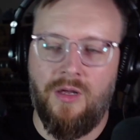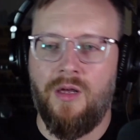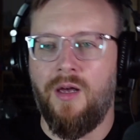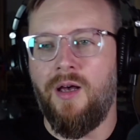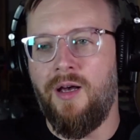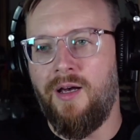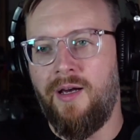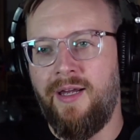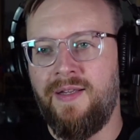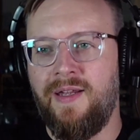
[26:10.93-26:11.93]

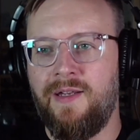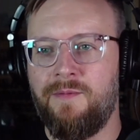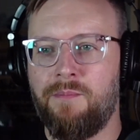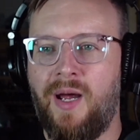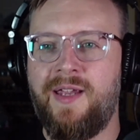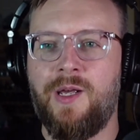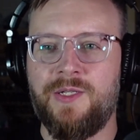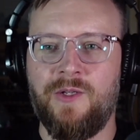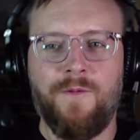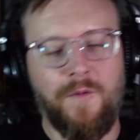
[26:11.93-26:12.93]
and then my
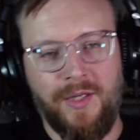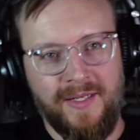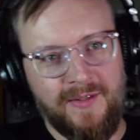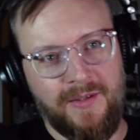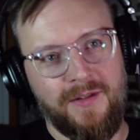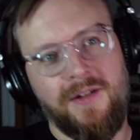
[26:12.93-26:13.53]
cousin Flint,